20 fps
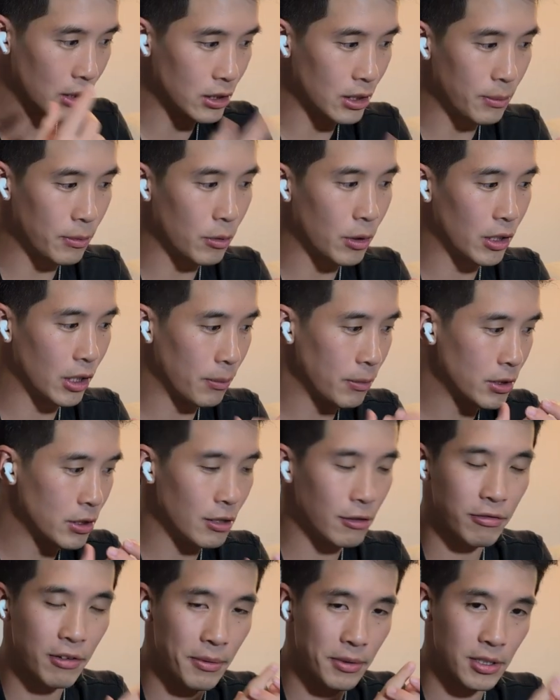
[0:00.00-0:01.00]
number 1. Number 2,
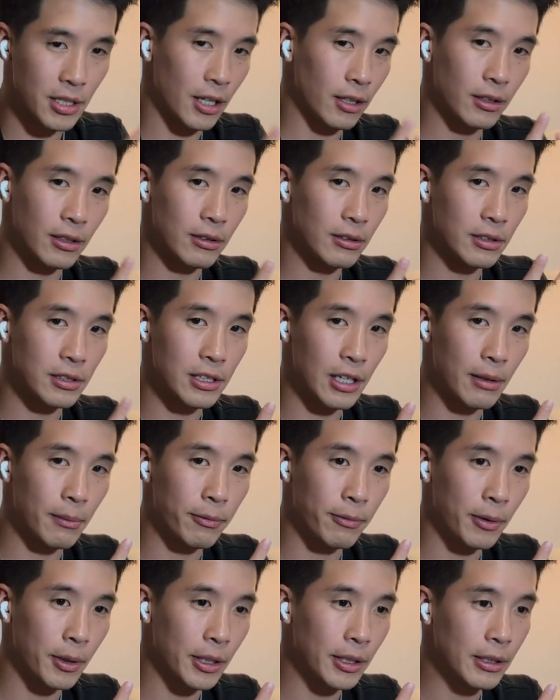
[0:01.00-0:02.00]
from a technical
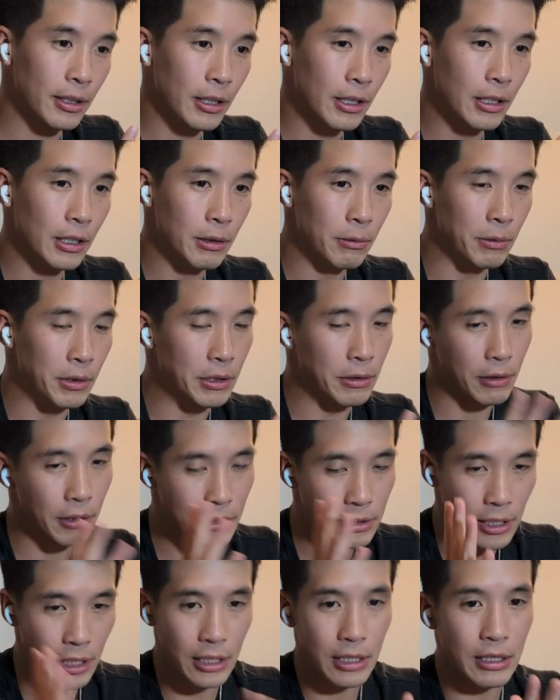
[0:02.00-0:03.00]
standpoint, when you are
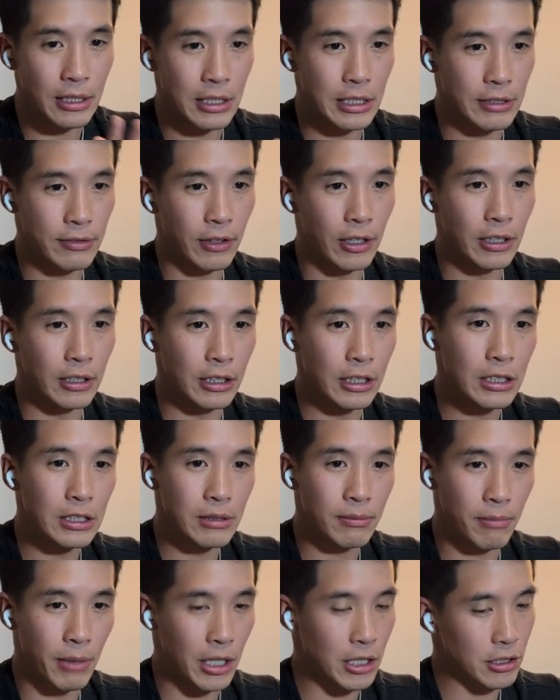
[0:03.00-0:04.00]
taking these volleys,
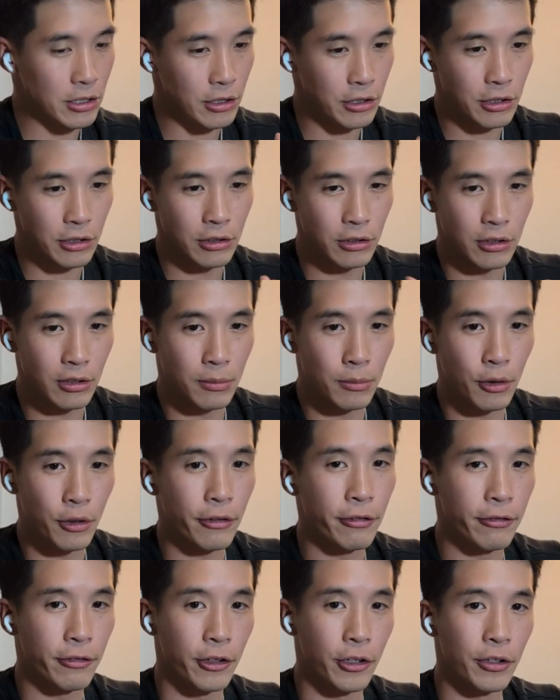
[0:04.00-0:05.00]
make sure you're a little more
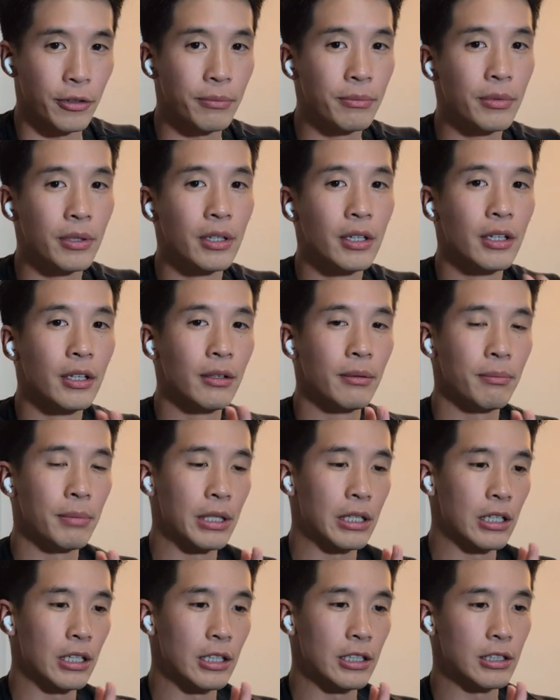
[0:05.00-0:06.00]
firm,
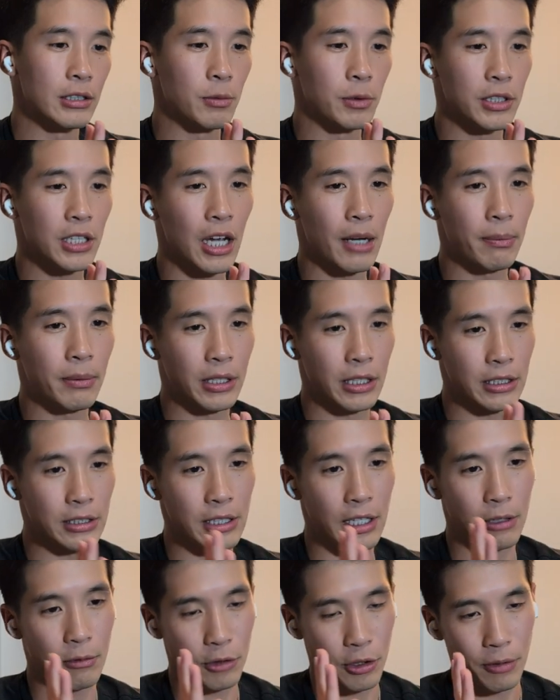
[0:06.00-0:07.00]
because what's happening is
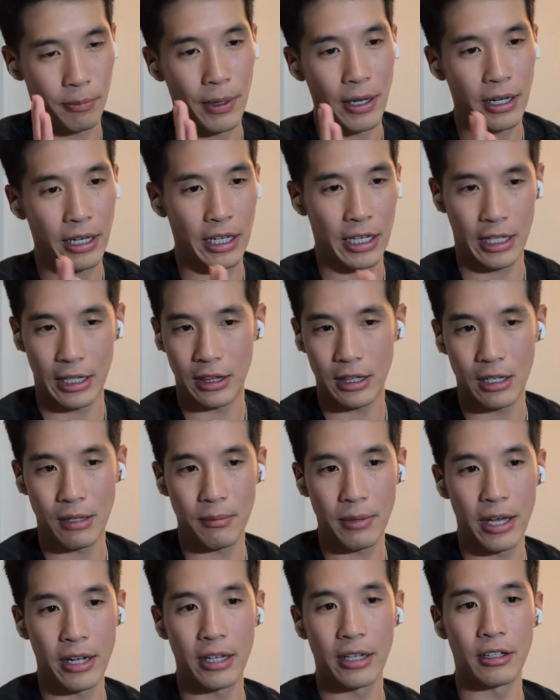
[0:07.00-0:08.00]
like you're about to hit them
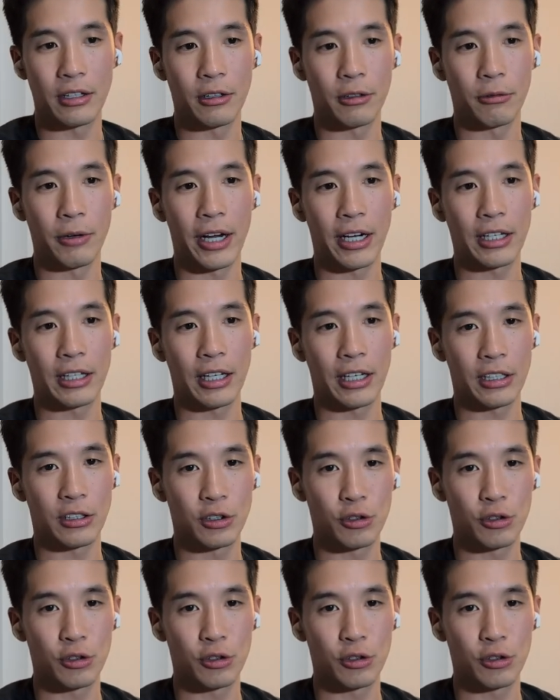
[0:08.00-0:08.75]
and then your racket like